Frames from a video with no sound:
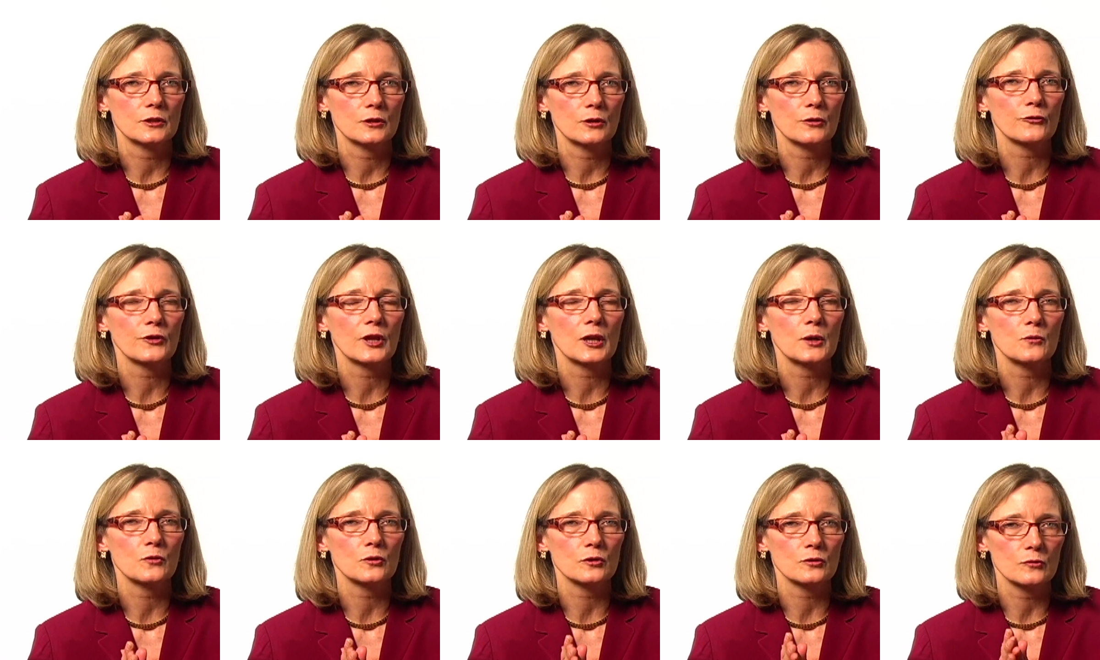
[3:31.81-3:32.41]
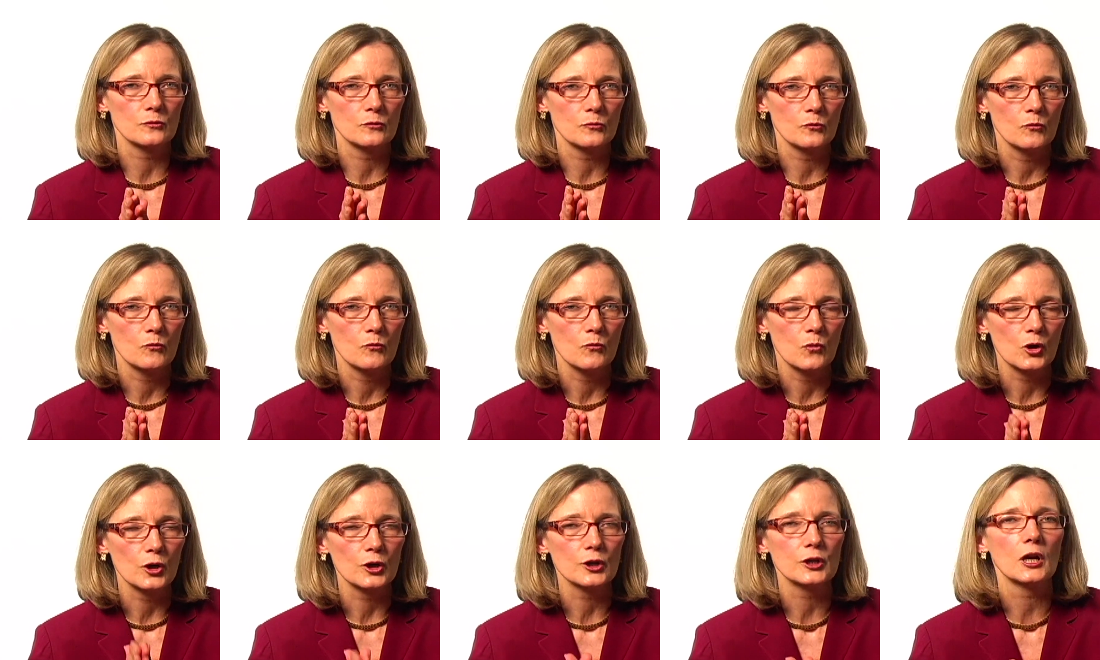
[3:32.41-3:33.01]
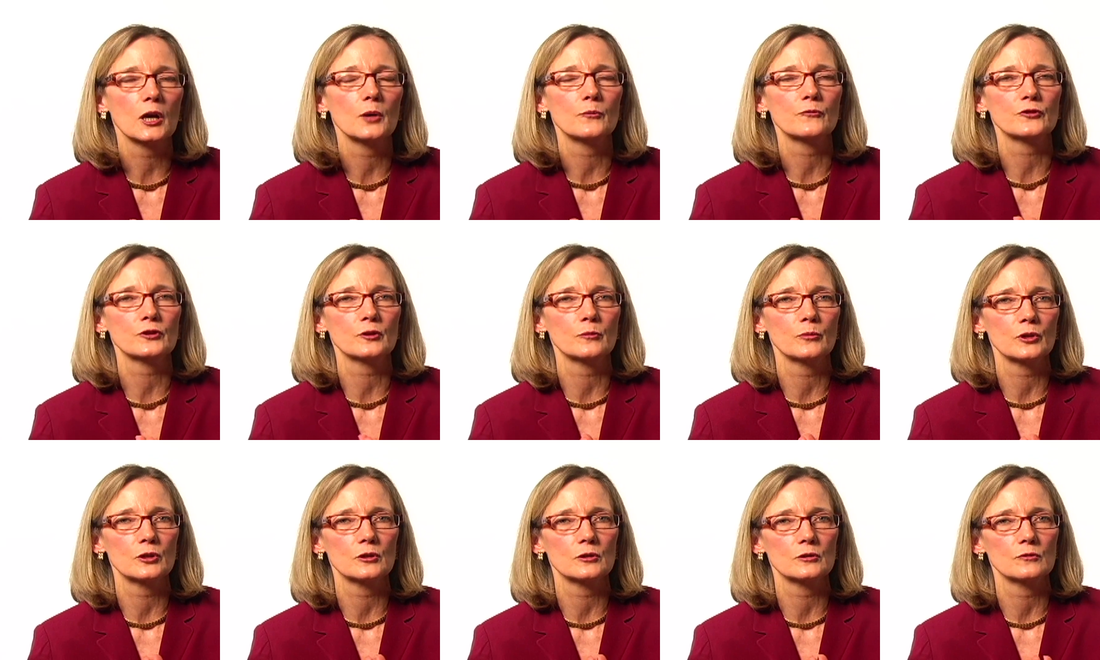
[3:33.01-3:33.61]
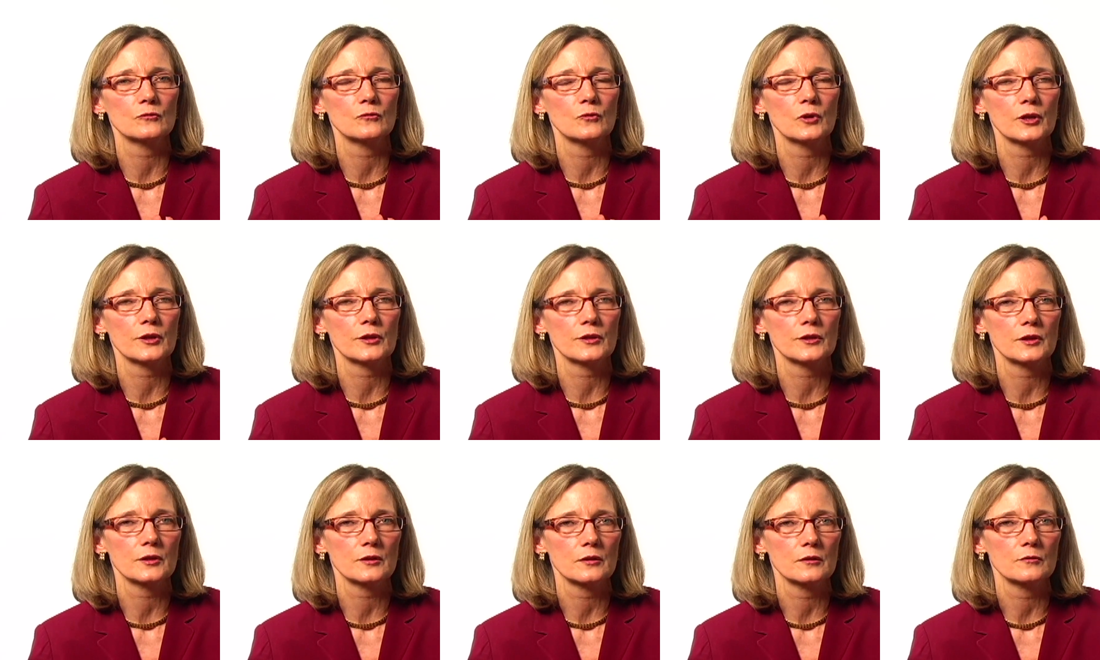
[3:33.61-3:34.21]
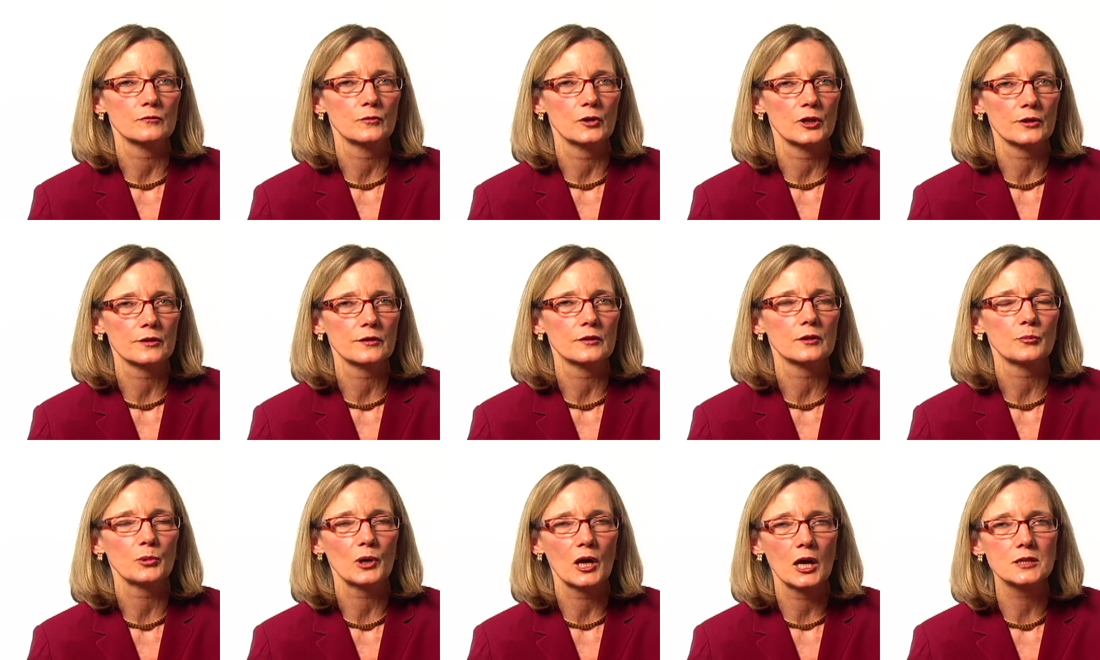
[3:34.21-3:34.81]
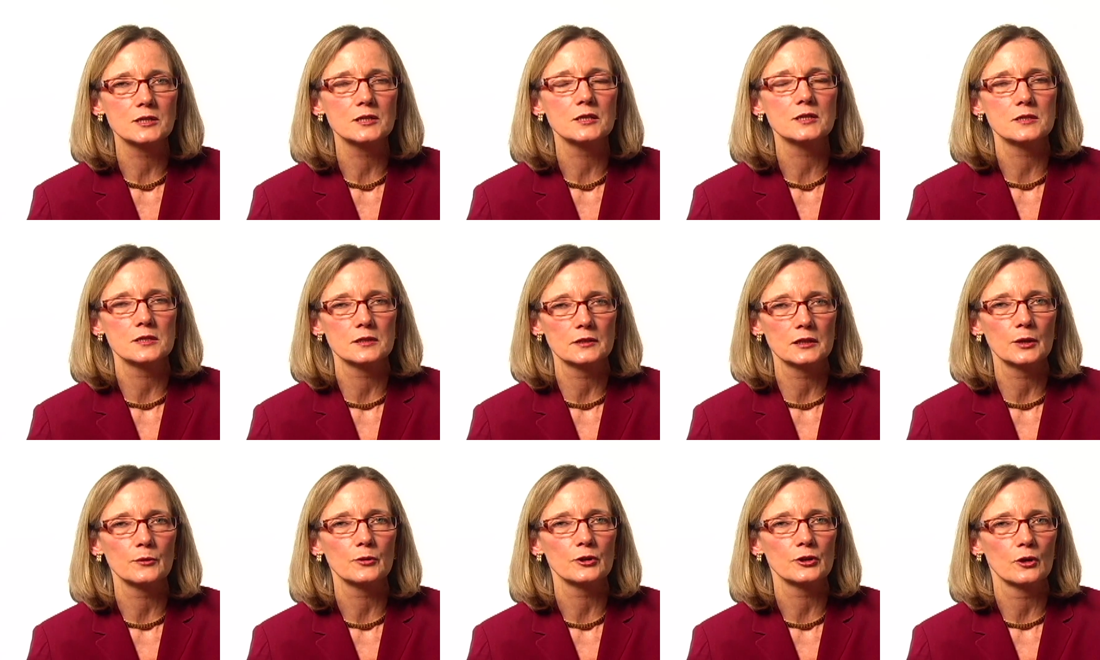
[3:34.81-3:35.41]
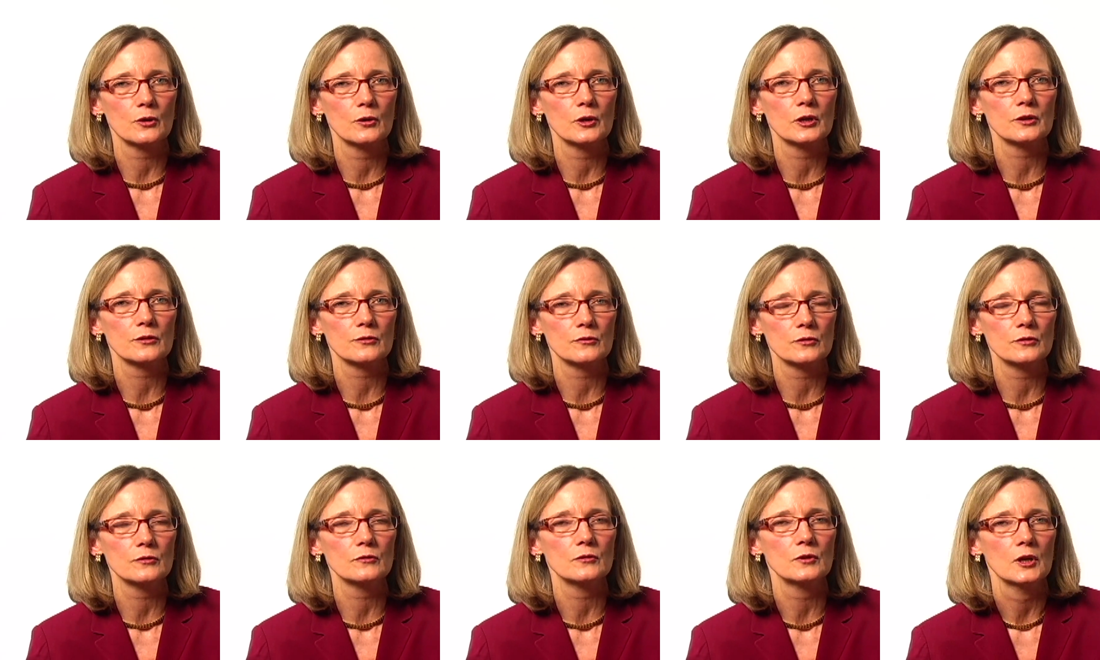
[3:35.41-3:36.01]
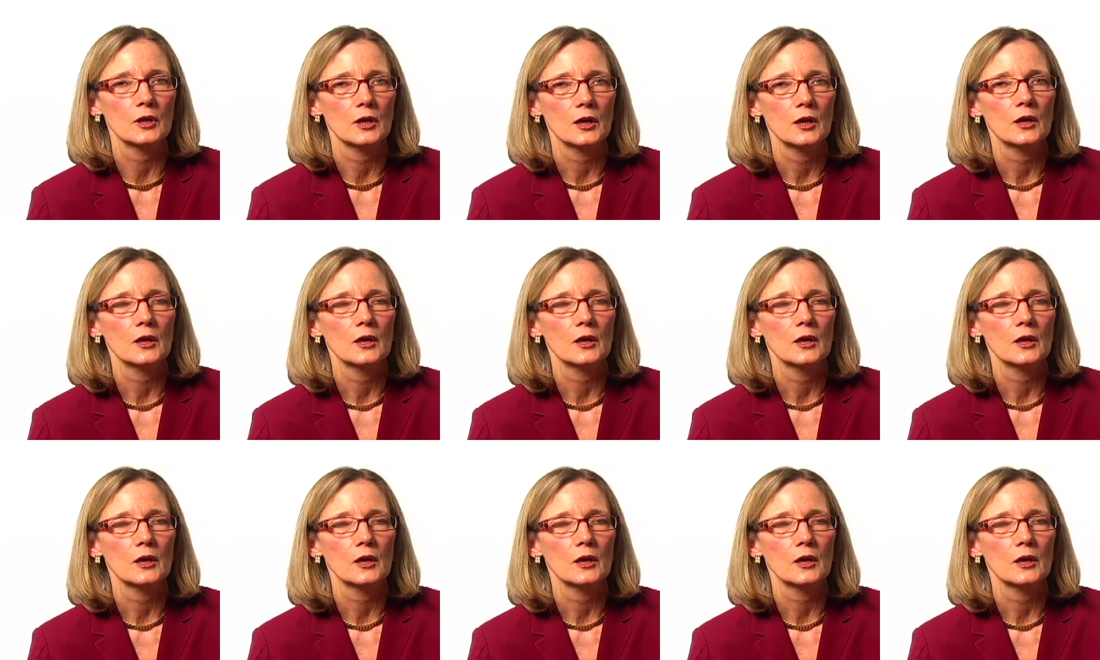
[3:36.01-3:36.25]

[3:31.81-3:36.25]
you know, if they were more comfortable with the process that they were going through.